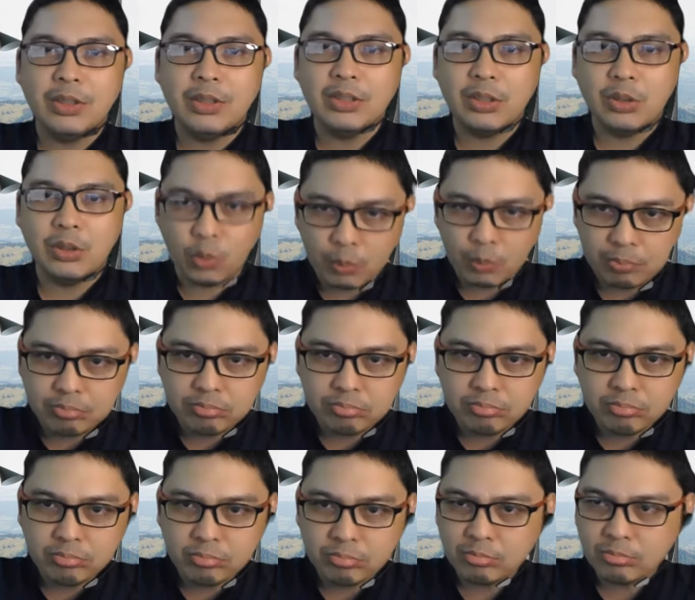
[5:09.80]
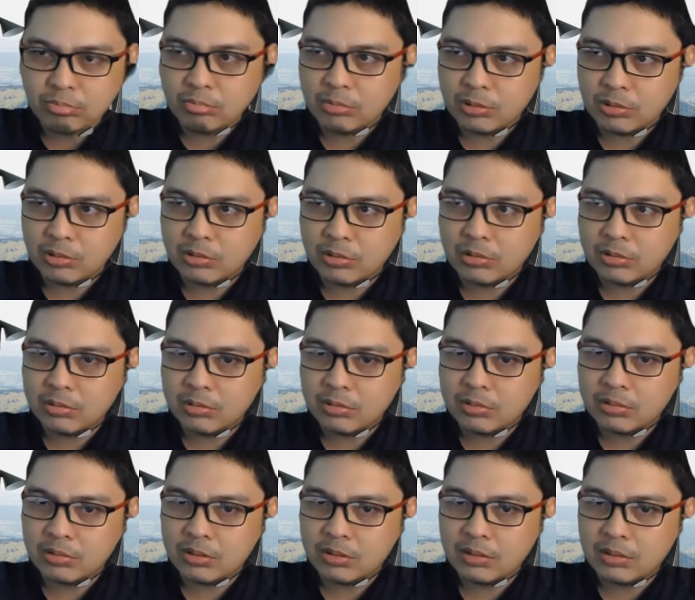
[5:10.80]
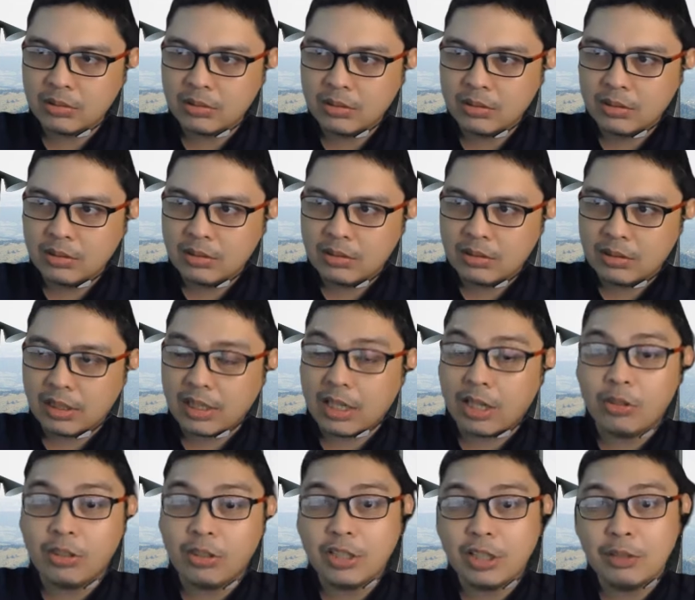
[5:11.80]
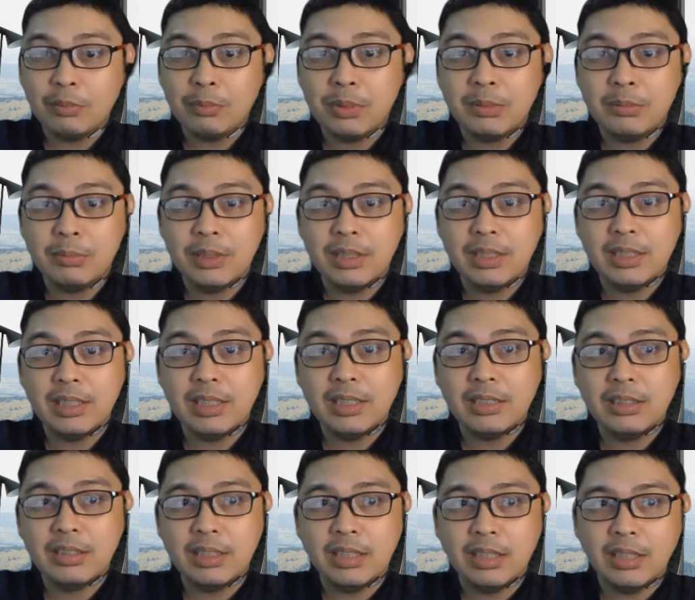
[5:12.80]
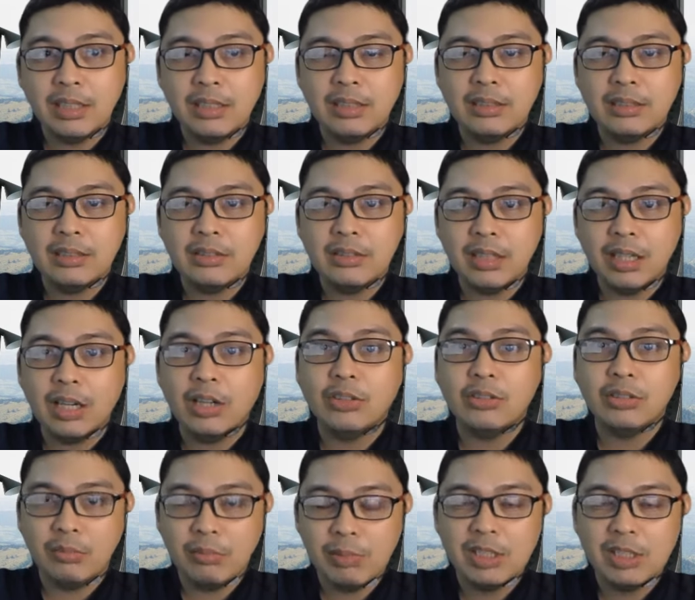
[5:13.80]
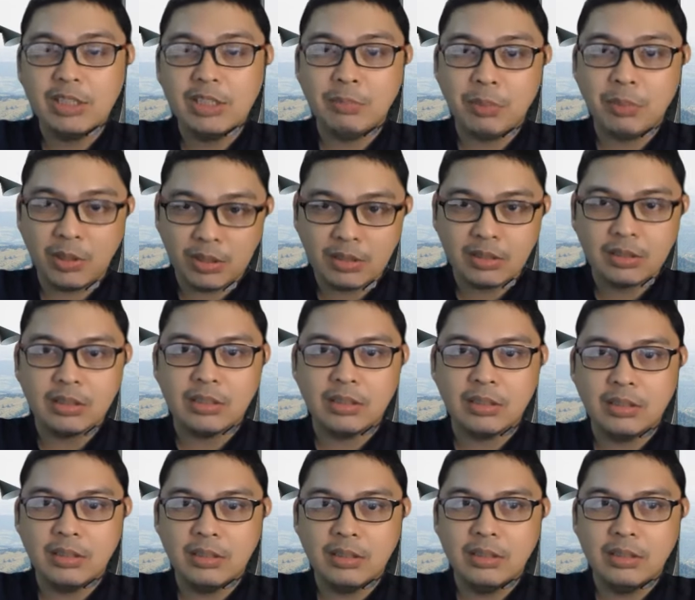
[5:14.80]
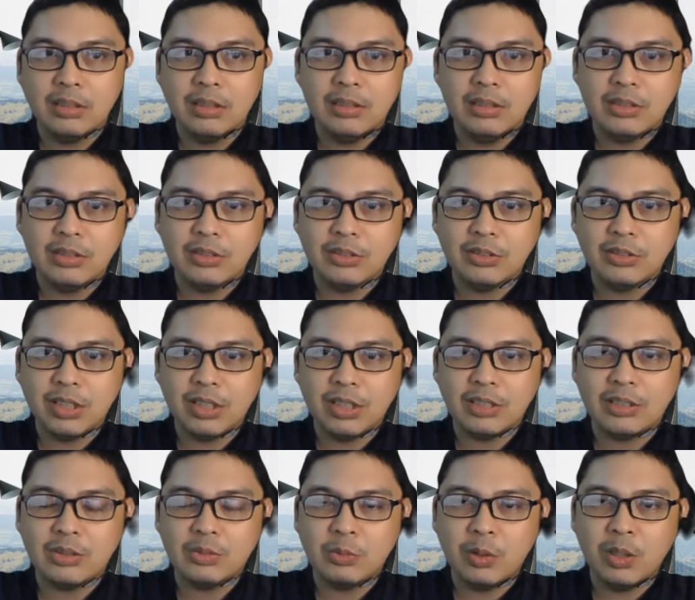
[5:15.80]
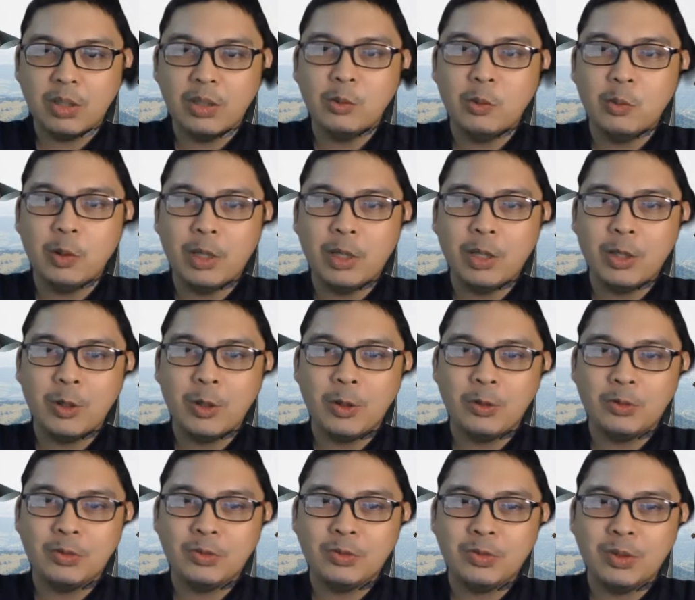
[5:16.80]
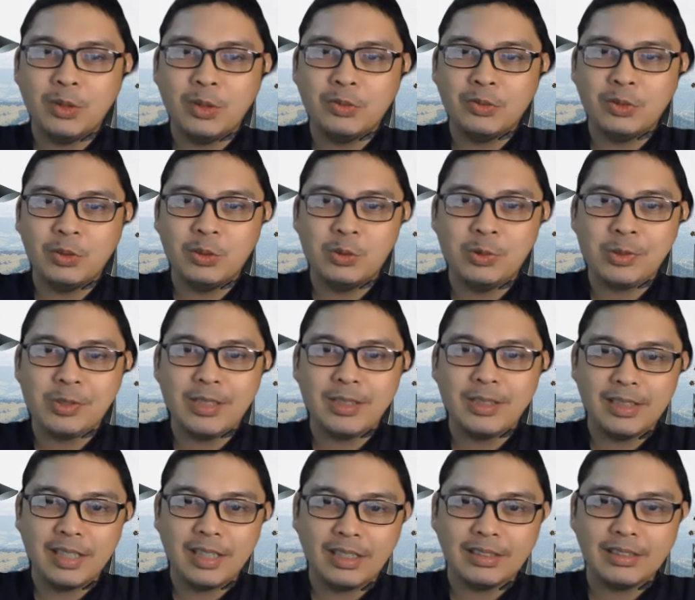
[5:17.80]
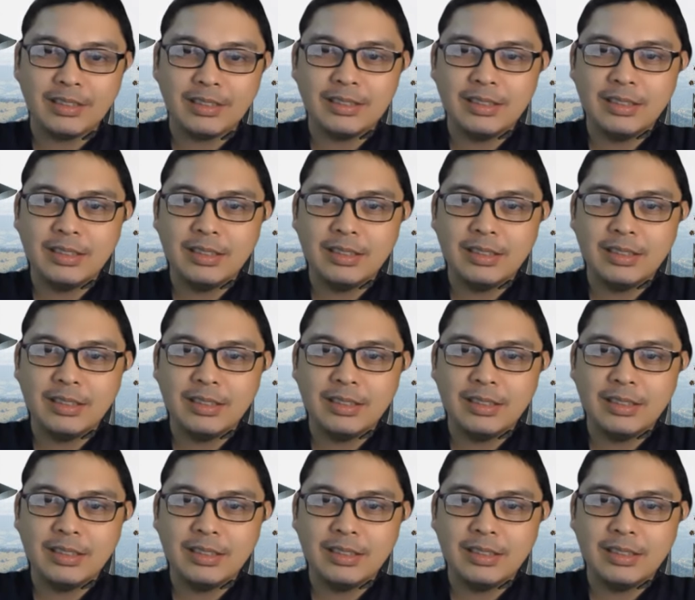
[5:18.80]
Find a group, you know? Kaya ako rin kayo binigyan ng accountability partner. No, that's one way of using that